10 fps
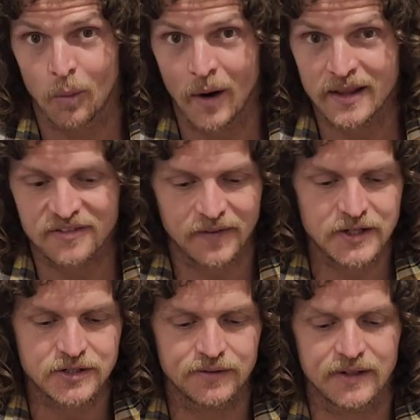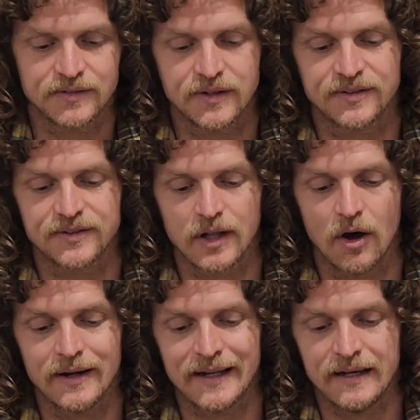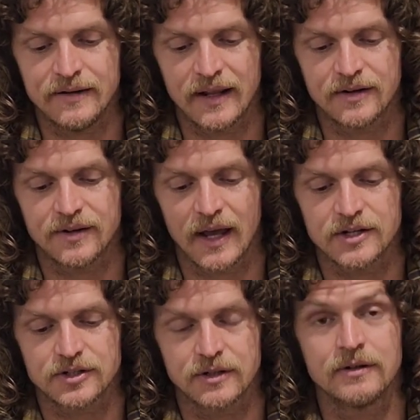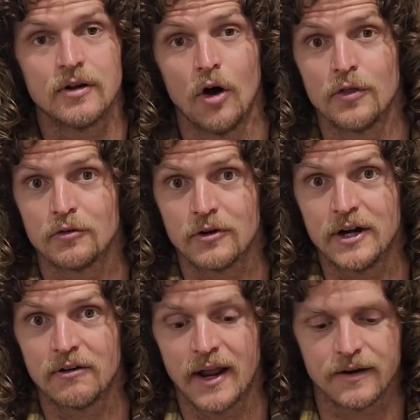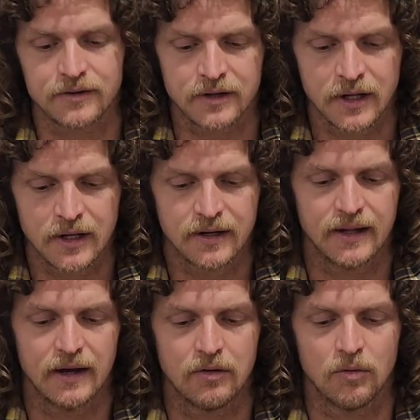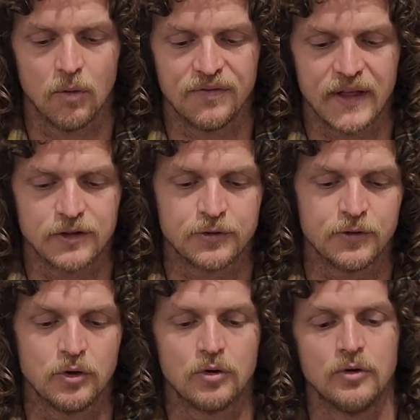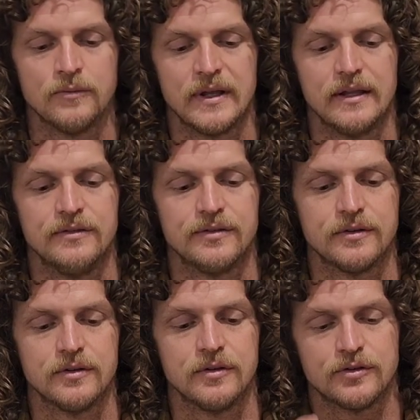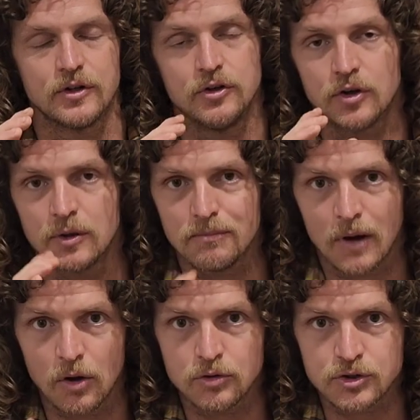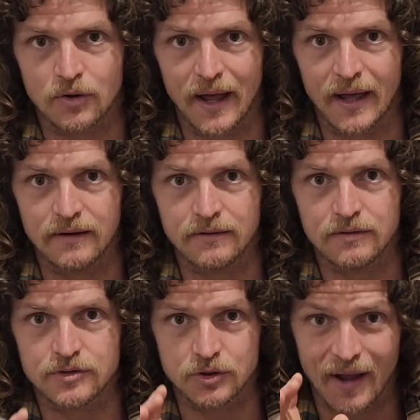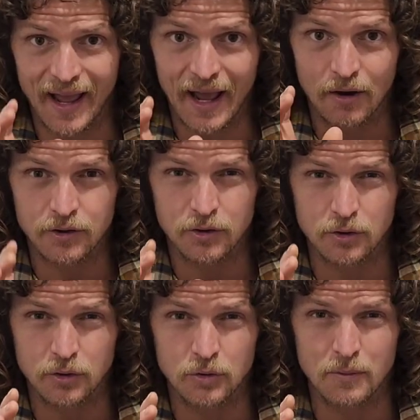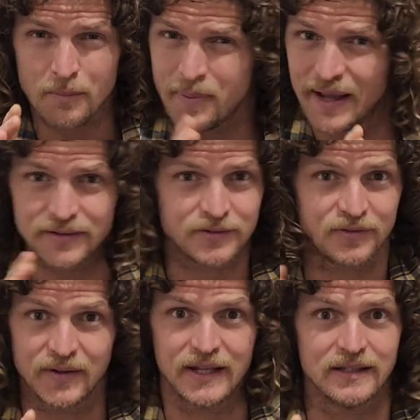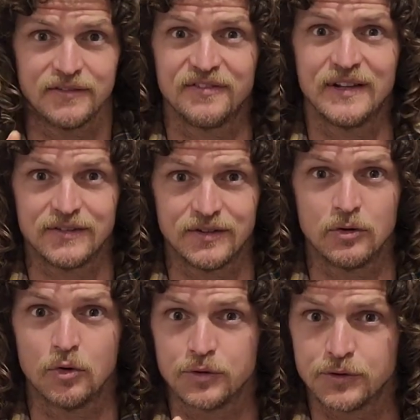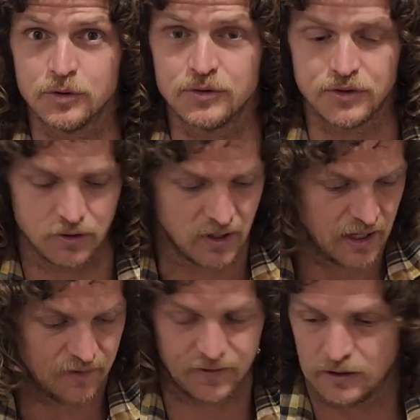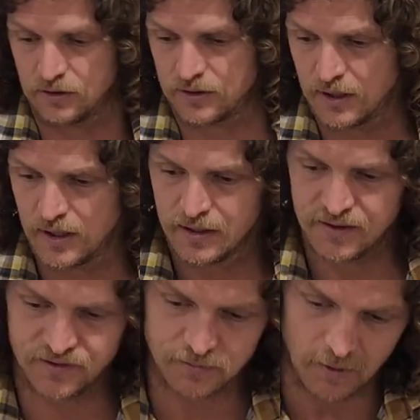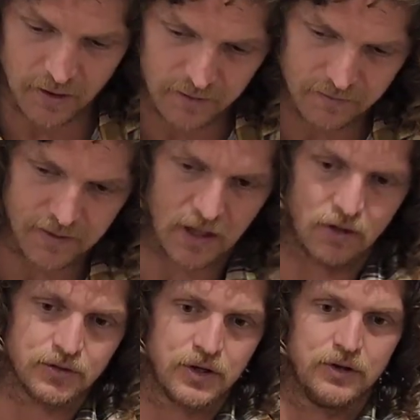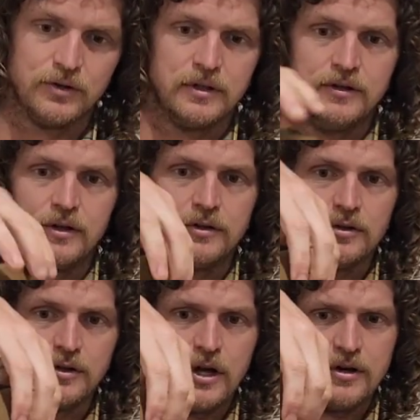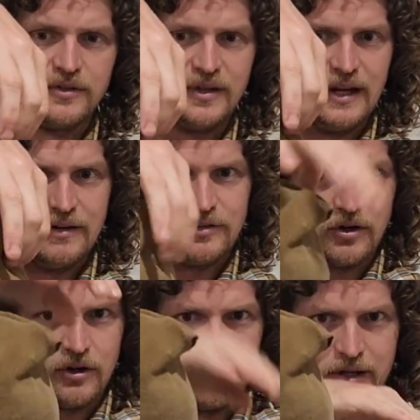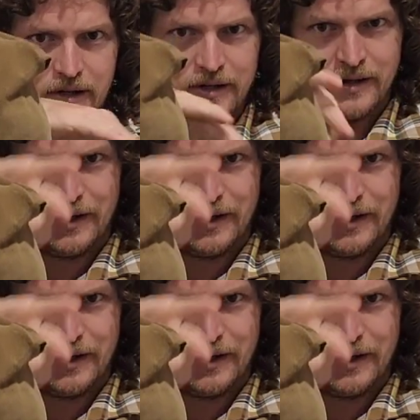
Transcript: Now, one of the features is this slight indentation on the rear end. Now, what that's for is so you can mold your hat to how you best feel it fits you or suits you. If you look, this is the old girl. You'll notice here it's got like a